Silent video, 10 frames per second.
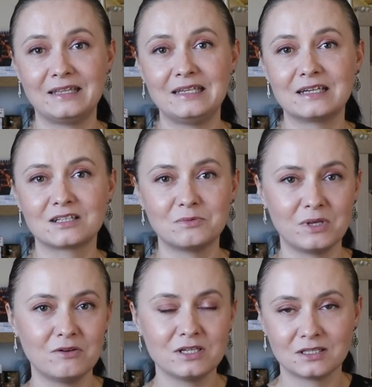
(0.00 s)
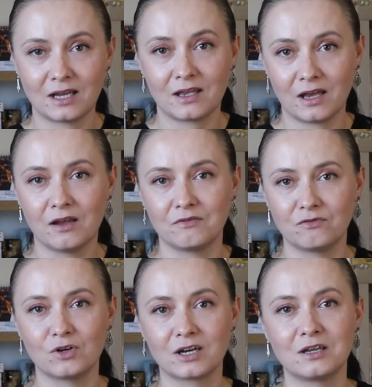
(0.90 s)
and the experience I
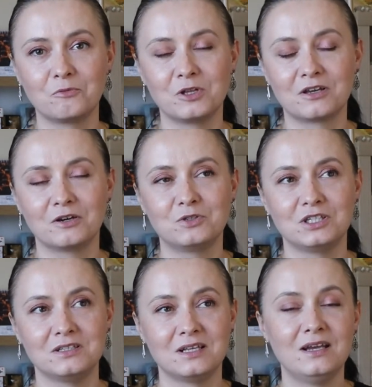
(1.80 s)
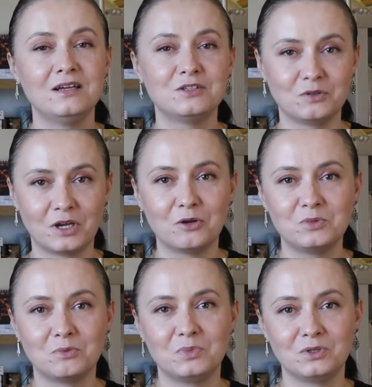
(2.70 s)
have working with coaches to
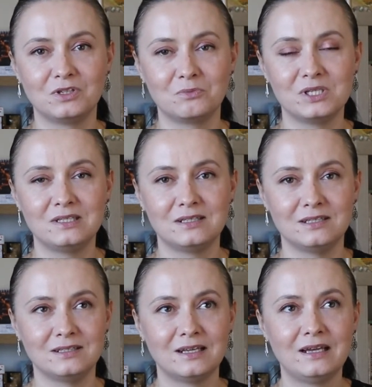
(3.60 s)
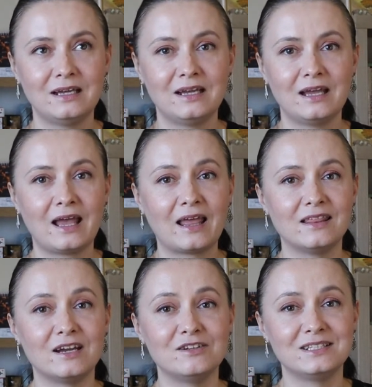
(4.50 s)
help them build their businesses,
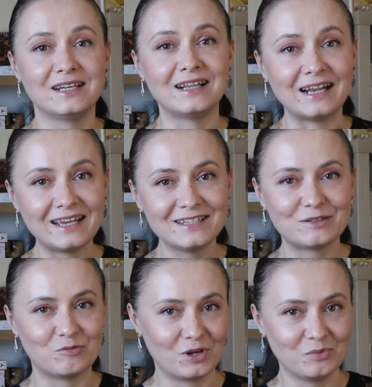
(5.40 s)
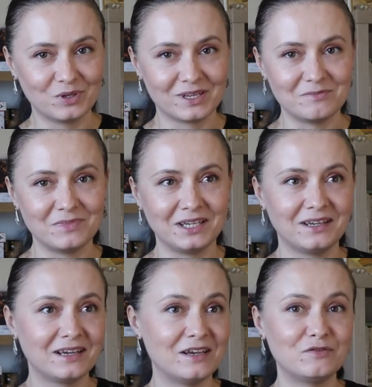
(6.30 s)
there is at least one book in
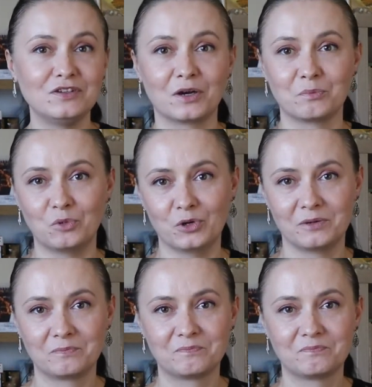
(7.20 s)
me, if not more.